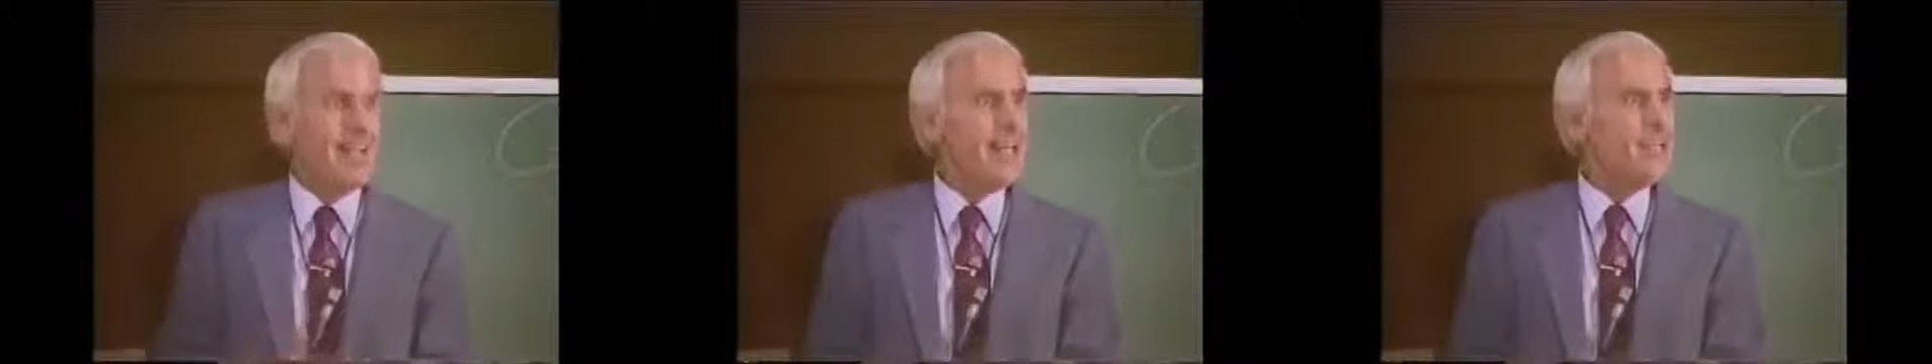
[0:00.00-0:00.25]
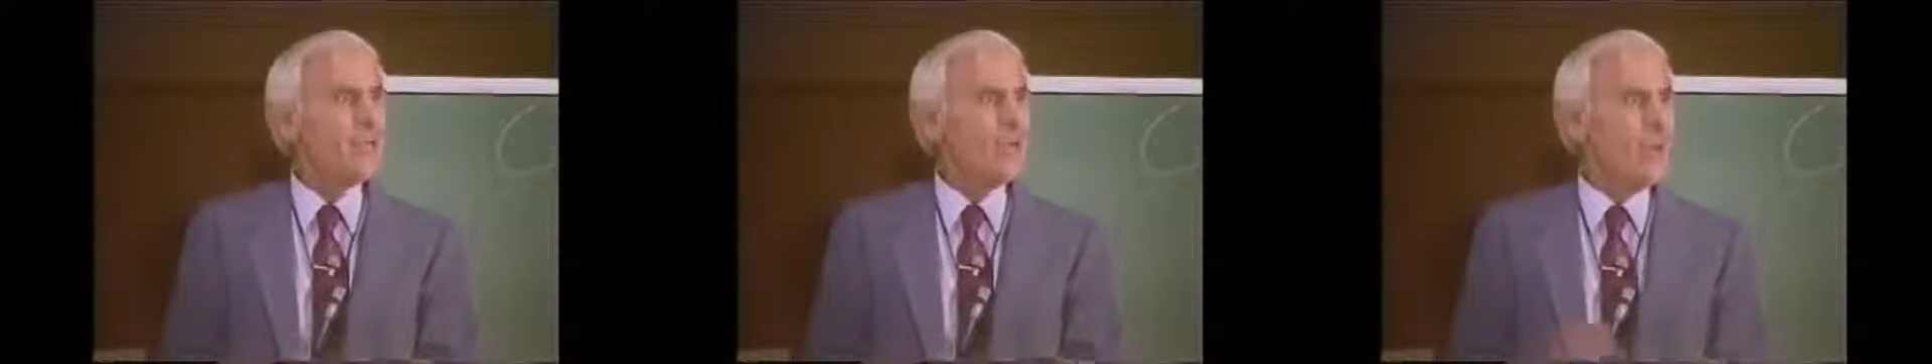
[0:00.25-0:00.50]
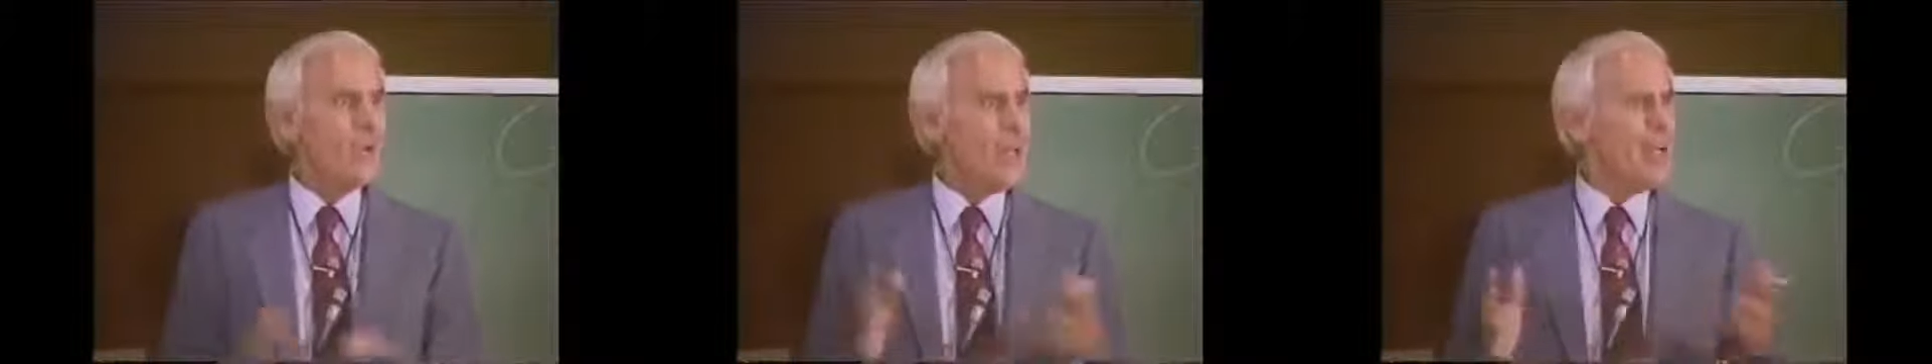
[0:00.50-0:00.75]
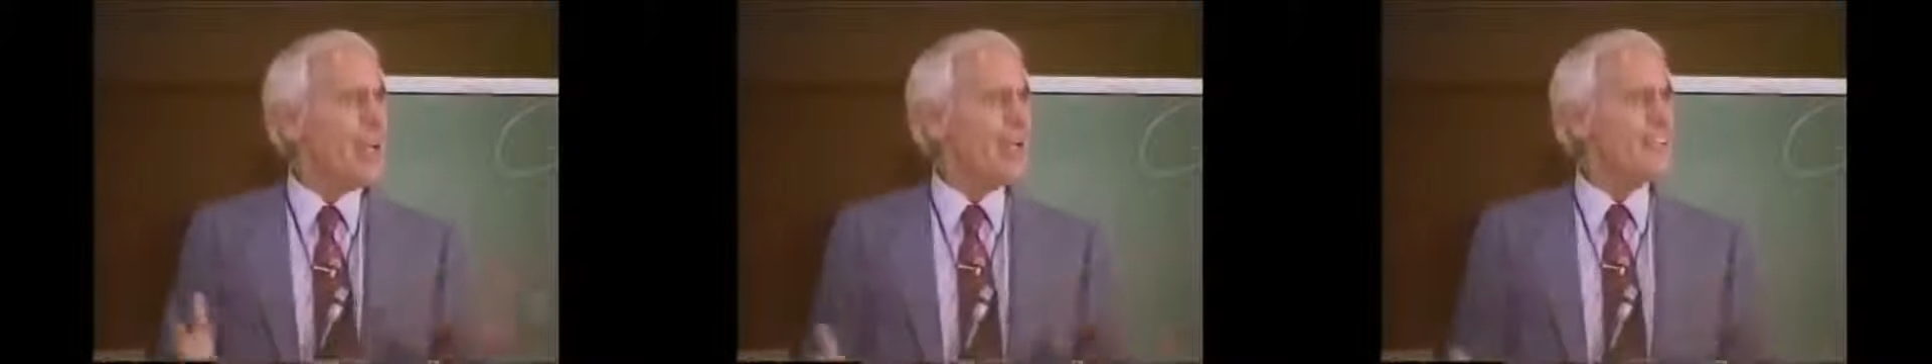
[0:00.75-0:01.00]
They'd
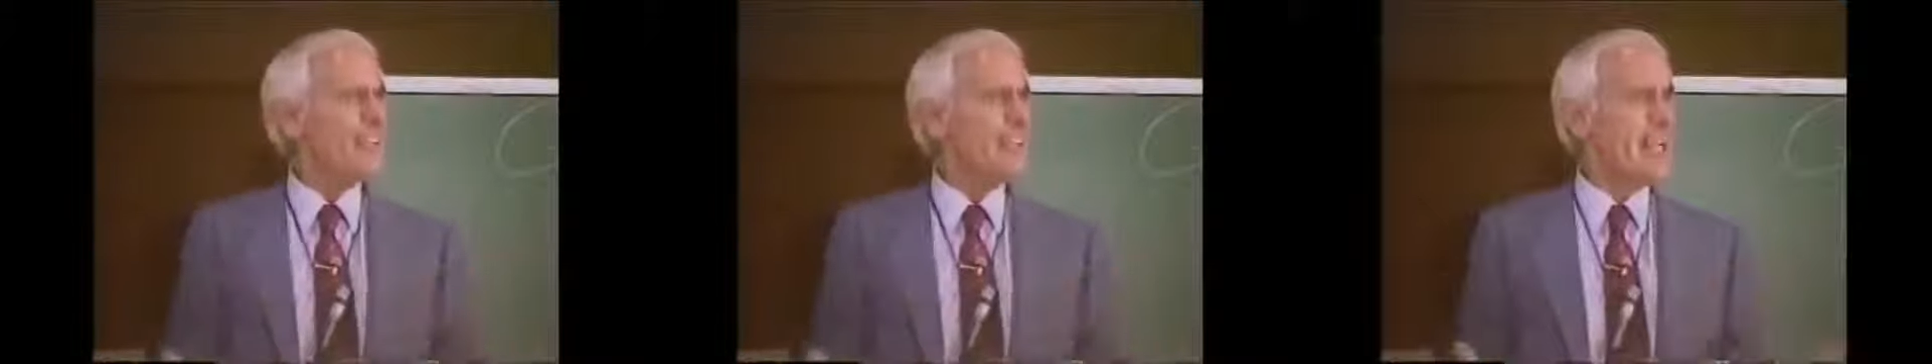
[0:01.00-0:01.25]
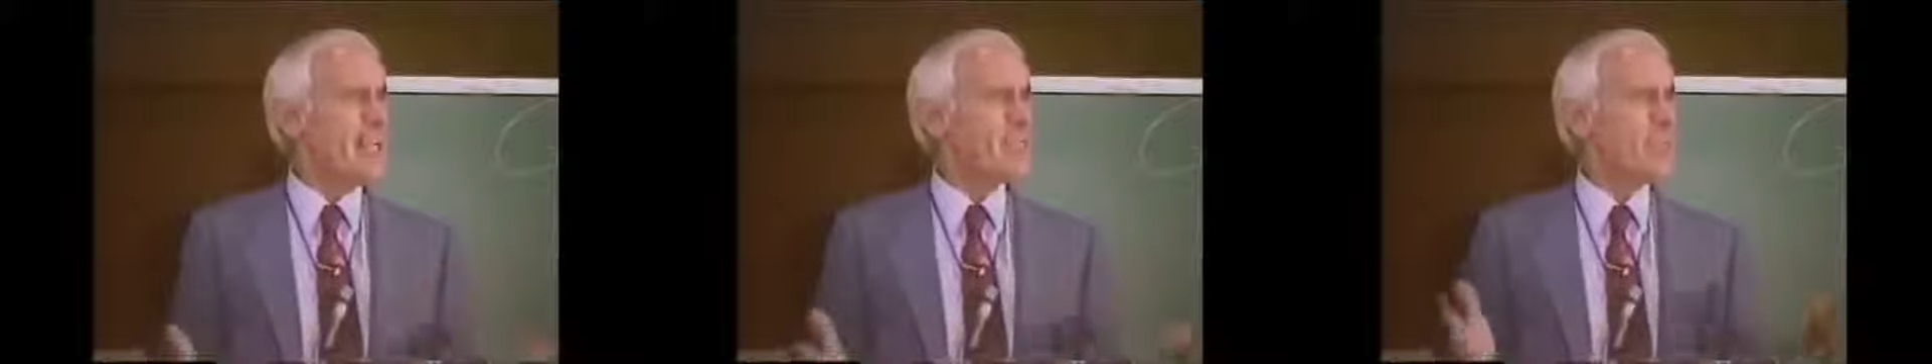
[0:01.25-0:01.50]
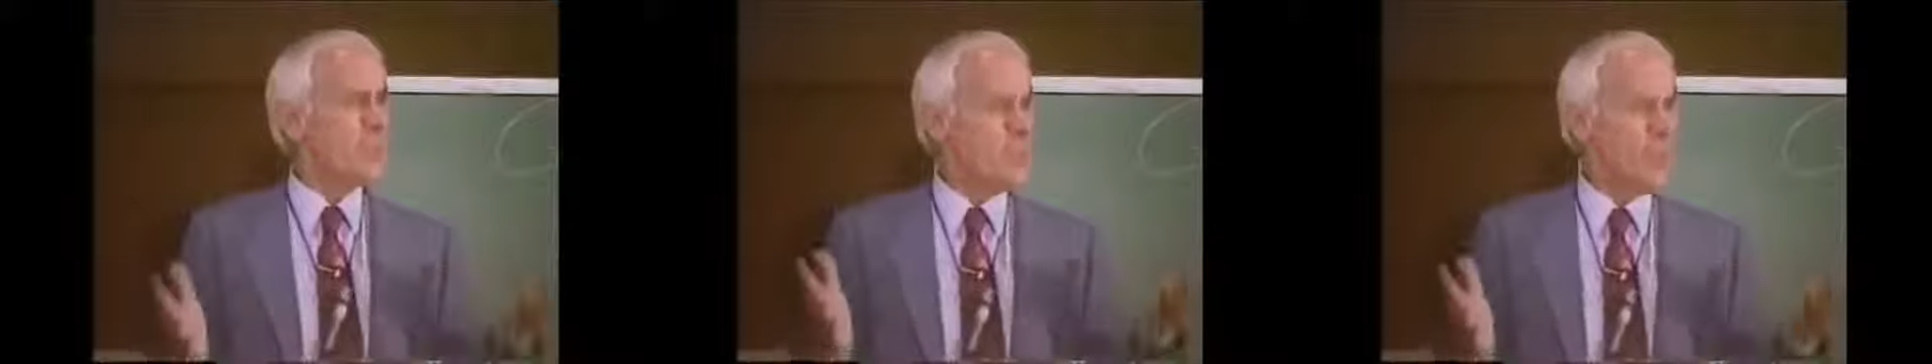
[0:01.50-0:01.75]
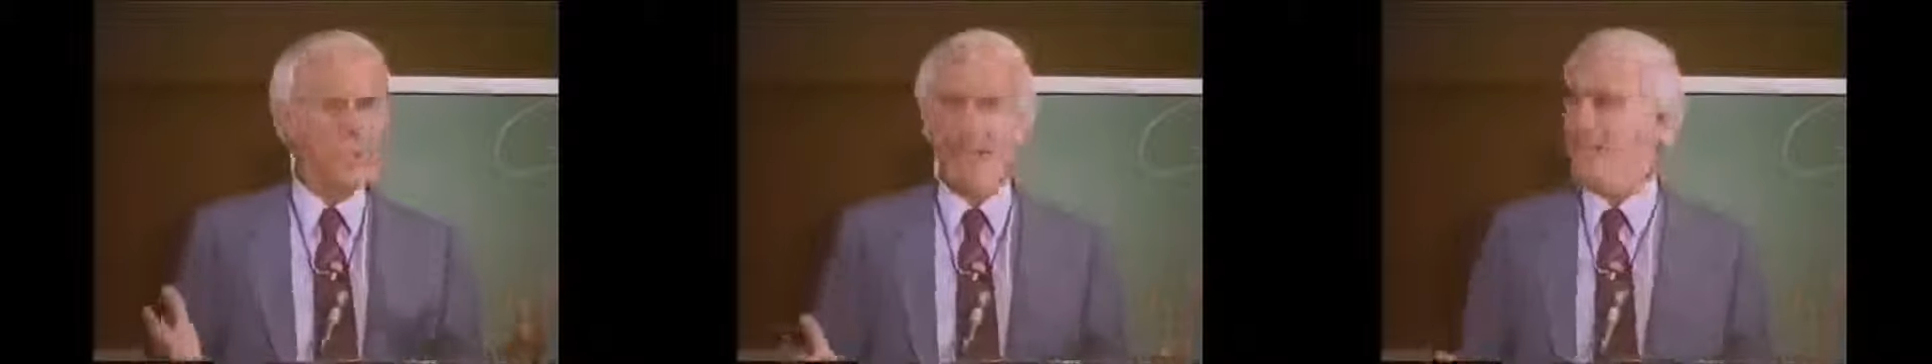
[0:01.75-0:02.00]
quit. They'd
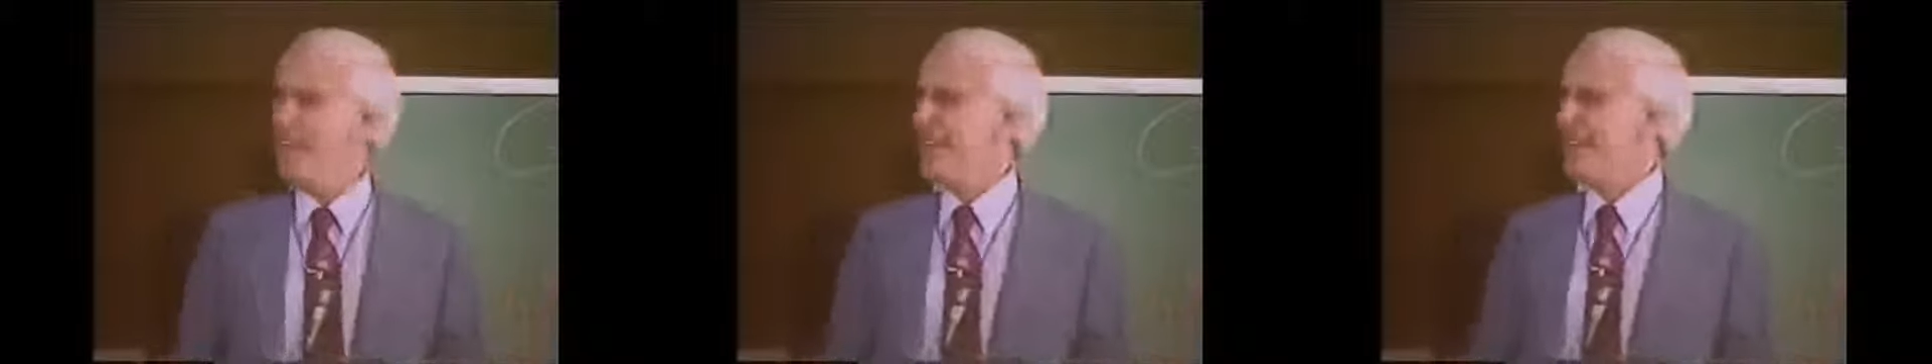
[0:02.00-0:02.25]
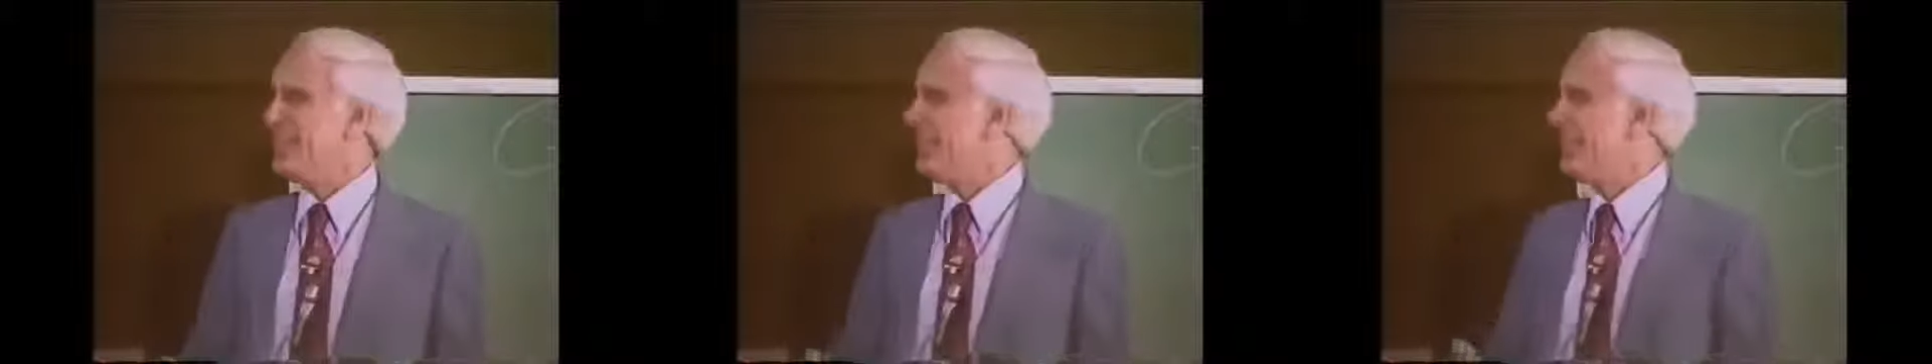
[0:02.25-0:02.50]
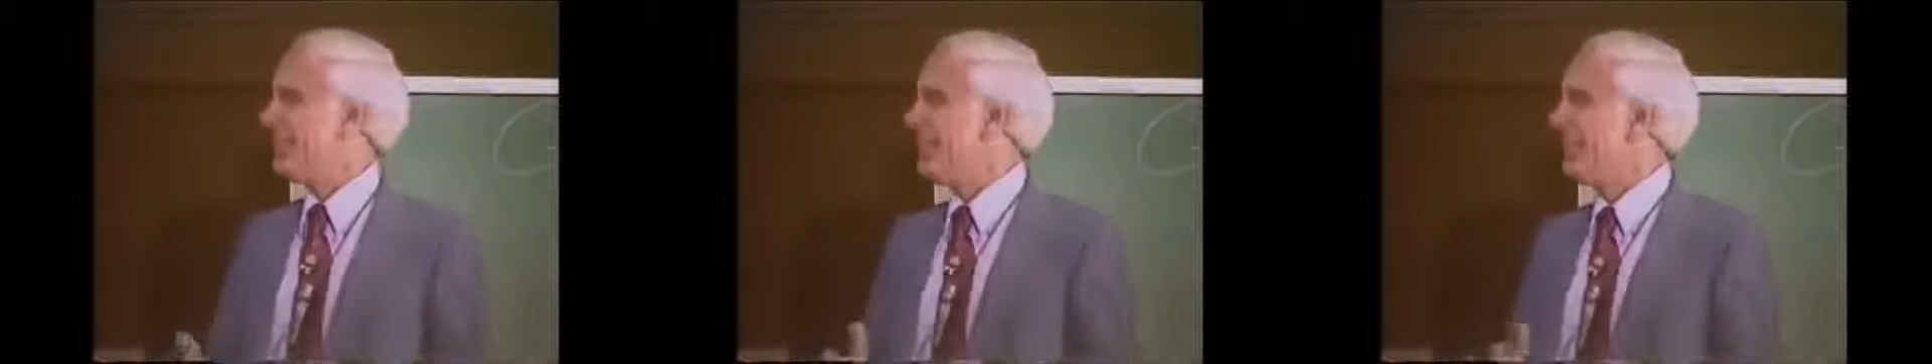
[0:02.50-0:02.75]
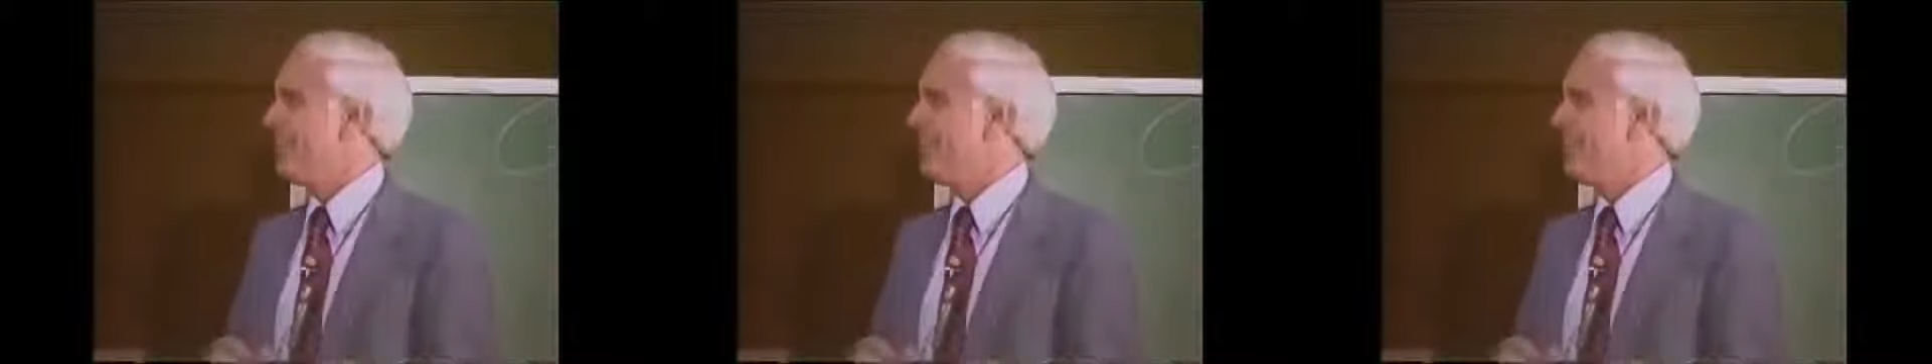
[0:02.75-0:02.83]
quit.